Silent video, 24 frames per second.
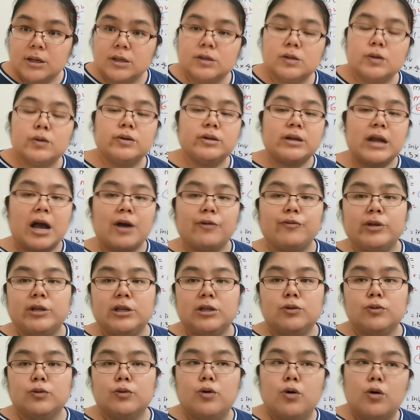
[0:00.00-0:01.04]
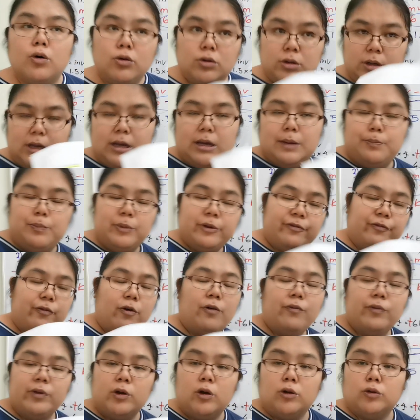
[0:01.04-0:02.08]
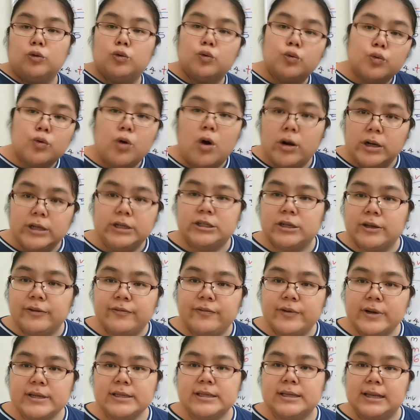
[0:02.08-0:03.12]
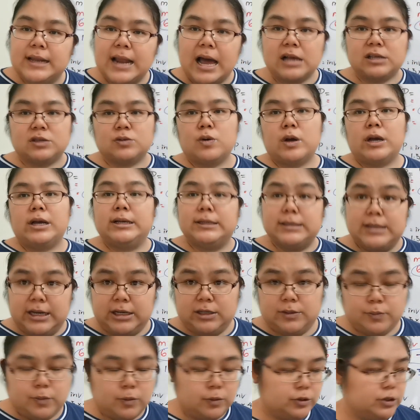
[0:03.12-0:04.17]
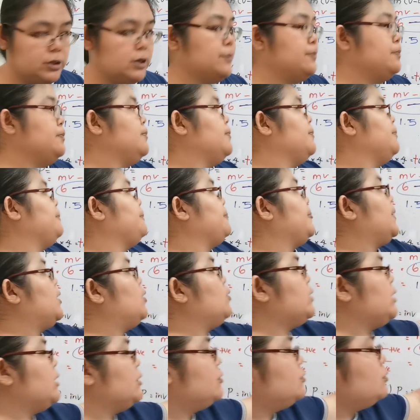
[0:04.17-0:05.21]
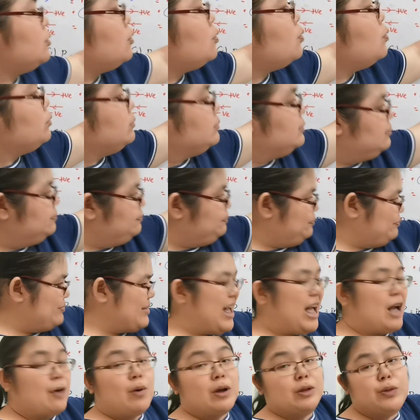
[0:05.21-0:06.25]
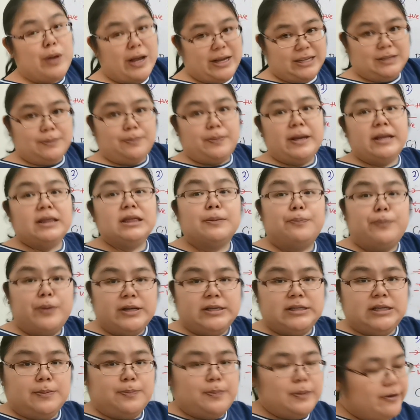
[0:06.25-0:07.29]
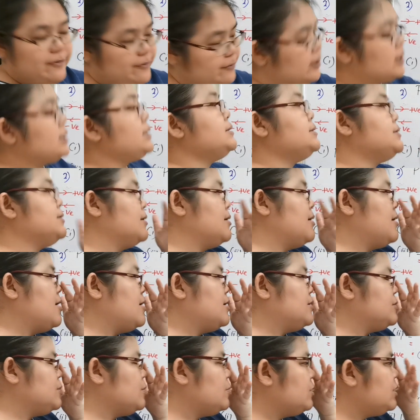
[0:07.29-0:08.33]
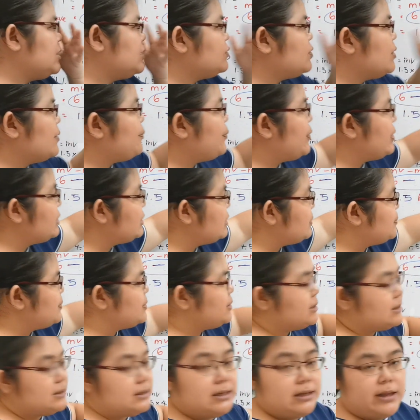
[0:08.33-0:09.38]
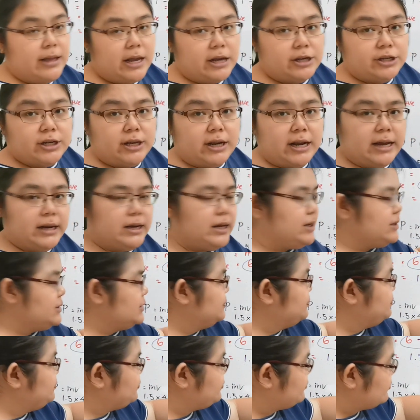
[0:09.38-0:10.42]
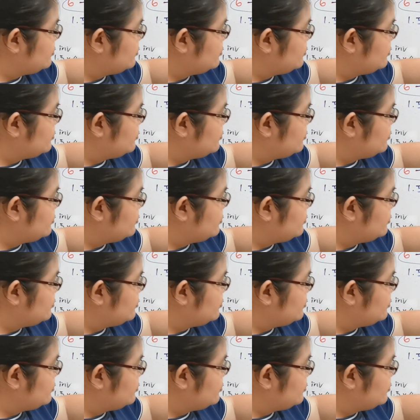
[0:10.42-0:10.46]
So now we need to go, before we got 2 collision first, last one is explosion. Okay, so I want to explain the principle first. So this one principle, the situation like this.